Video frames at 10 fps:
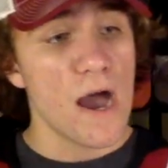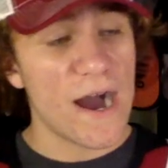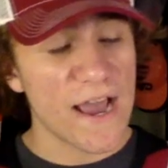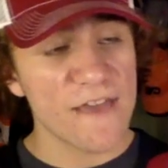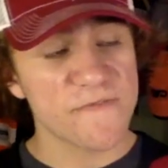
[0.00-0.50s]

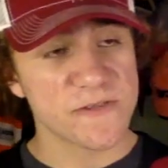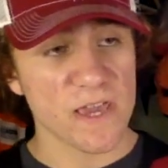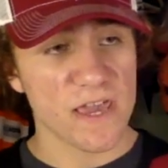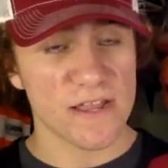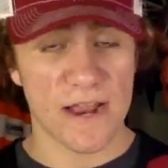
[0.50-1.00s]
I have
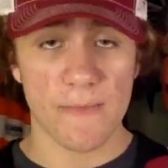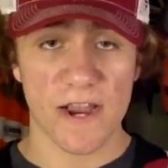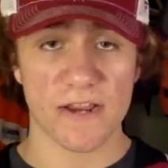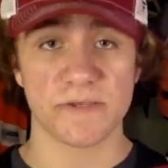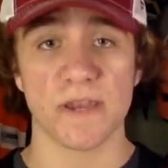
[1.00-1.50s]
seen, and I'm not
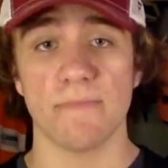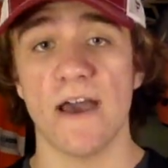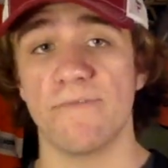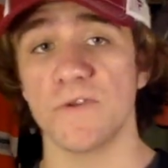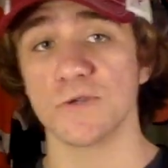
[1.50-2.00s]
going to say my
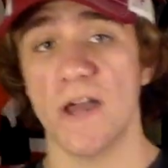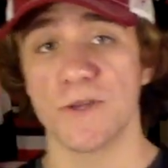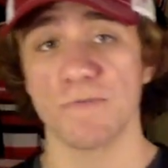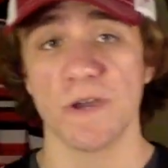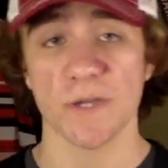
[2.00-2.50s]
official
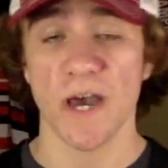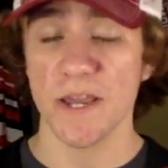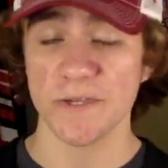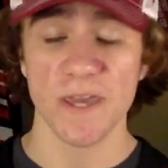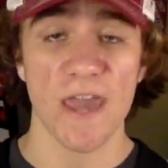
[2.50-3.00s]
answer because
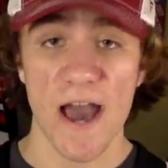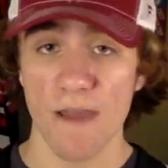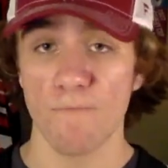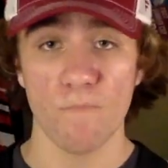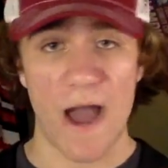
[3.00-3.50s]
honestly,
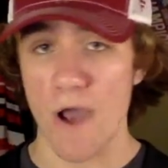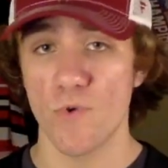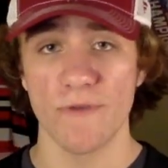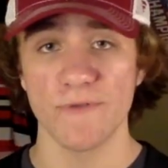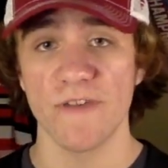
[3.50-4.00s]
I
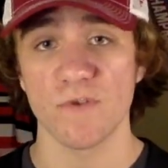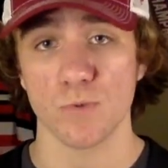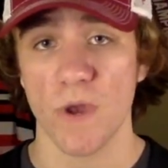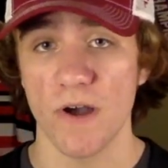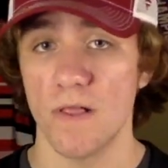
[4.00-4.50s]
wouldn't believe it's
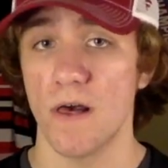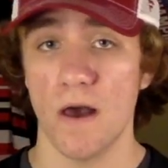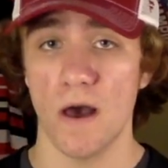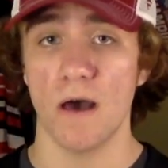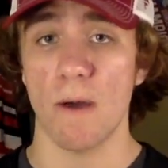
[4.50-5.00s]
real.
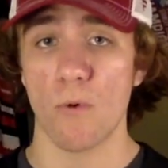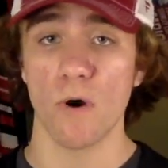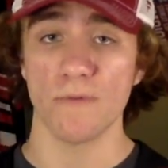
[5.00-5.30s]
I won't